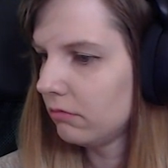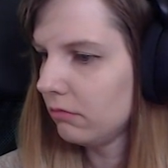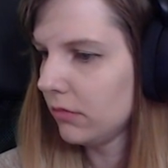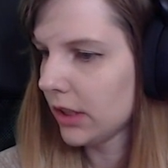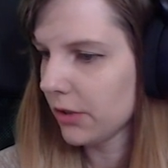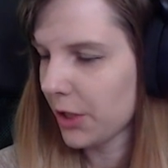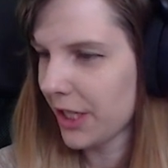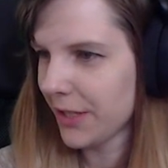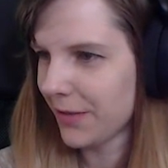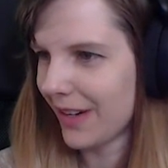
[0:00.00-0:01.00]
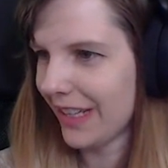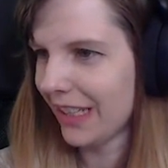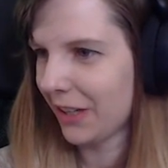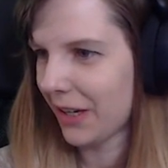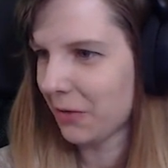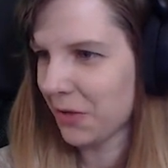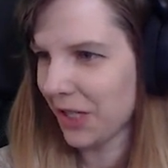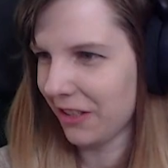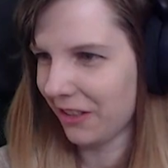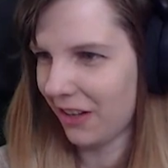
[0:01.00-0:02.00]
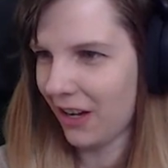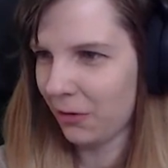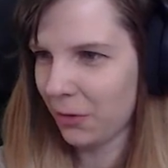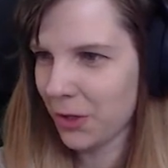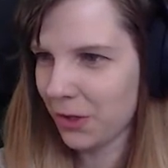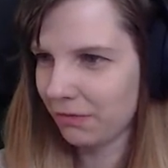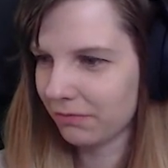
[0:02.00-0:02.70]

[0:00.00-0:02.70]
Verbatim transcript: because she's very grouchy. Ouch.